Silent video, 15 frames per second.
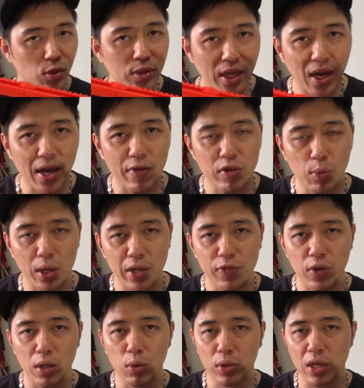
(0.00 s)
yeah, everyone, if
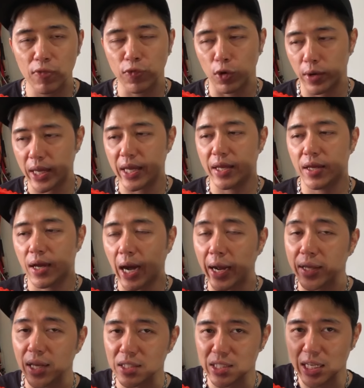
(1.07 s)
you're looking for I
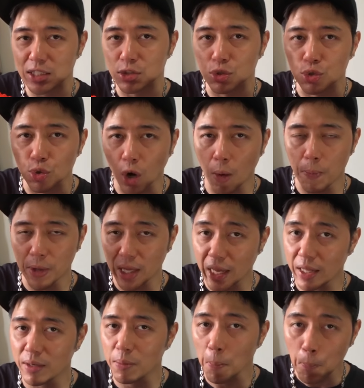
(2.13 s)
guess a
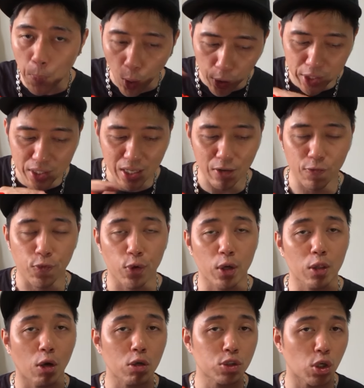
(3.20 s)
drop-in body kit for your
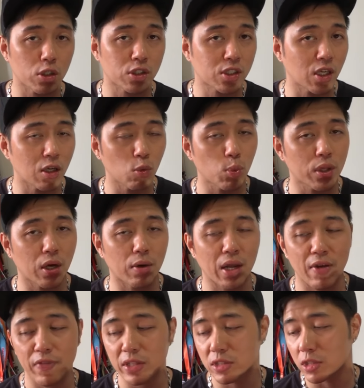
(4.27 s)
Longshot shell without
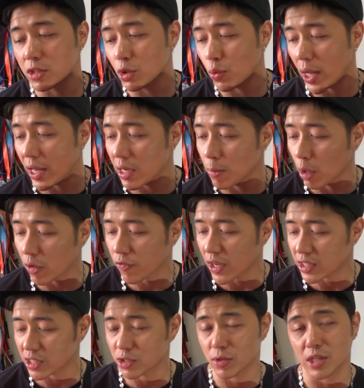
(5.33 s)
having to do any
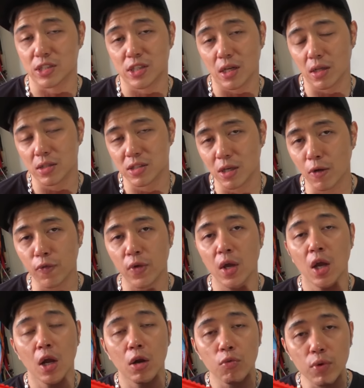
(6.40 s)
modifications to the shell itself,
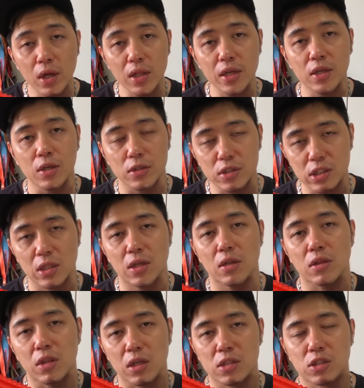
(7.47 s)
really consider
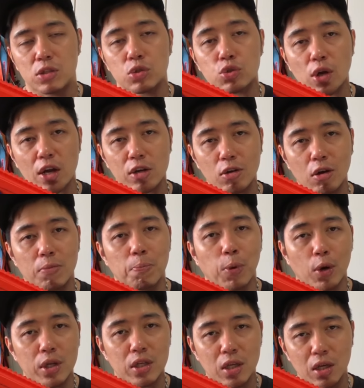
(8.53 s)
this Dreadnaught
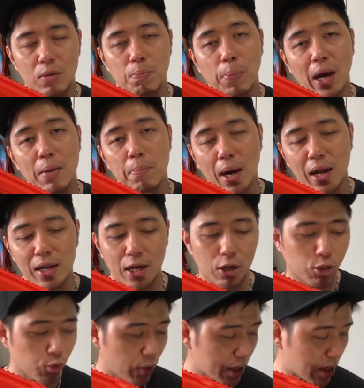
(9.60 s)
body kit by Maliang
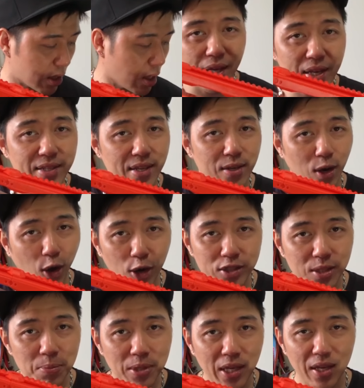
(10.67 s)
3D. It is an
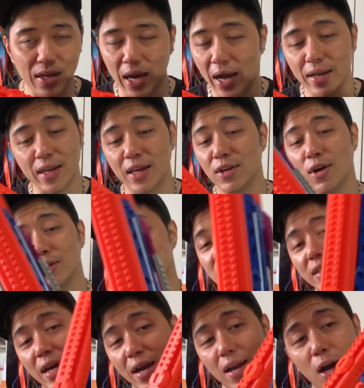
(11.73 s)
awesome kit. I cannot
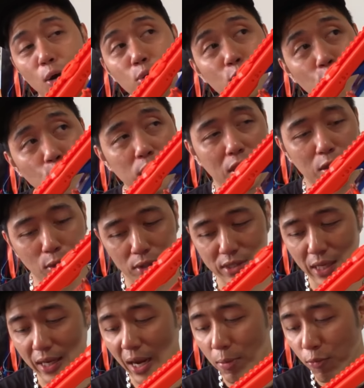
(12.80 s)
deny how cool it looks,
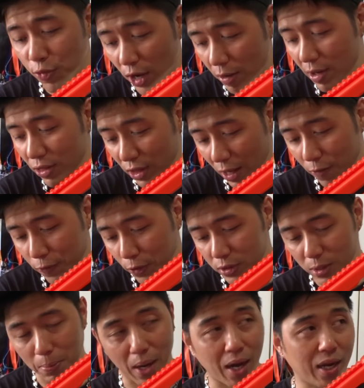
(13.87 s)
and I'm very thankful
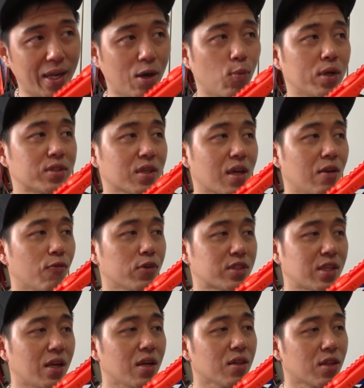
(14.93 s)
to Maliang once again for
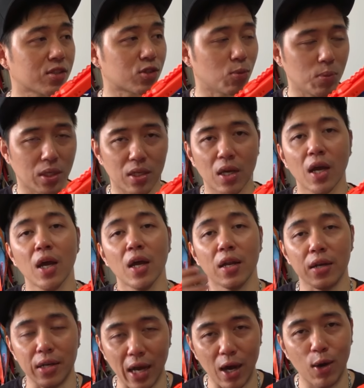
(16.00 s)
sending this to me.
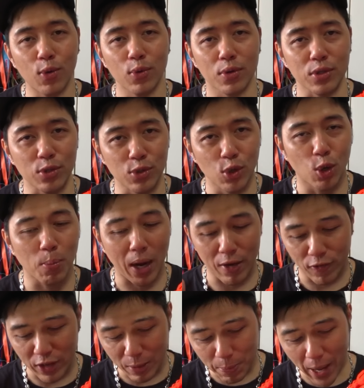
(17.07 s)
Now you know my
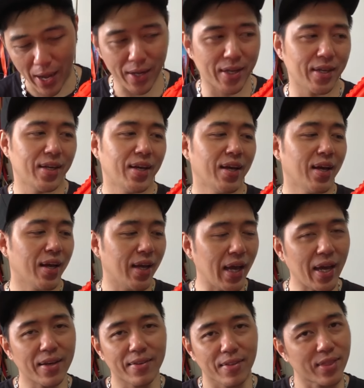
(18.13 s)
feedback.
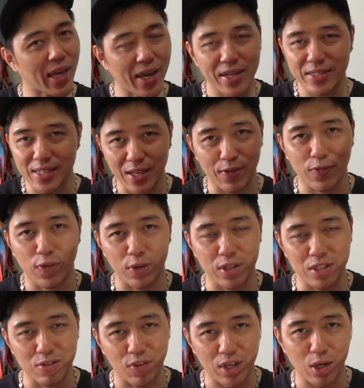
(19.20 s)
And that is it for
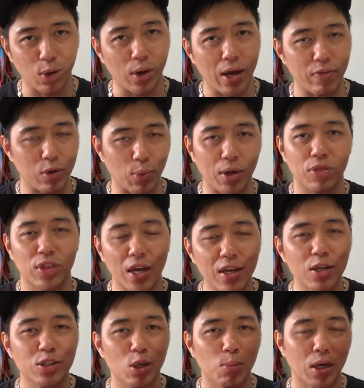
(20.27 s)
this video, everyone. Thank
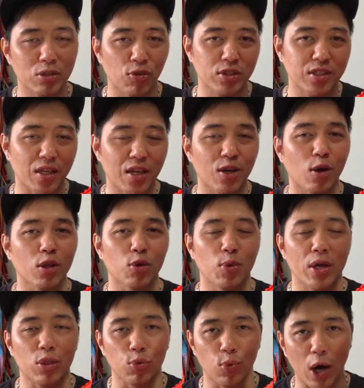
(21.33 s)
you so much for sticking all the
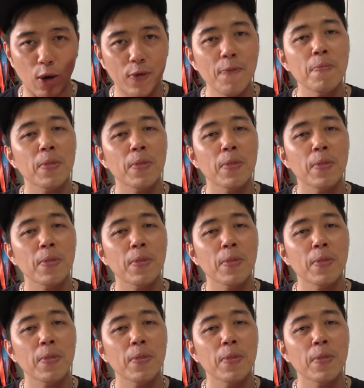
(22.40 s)
way throughout,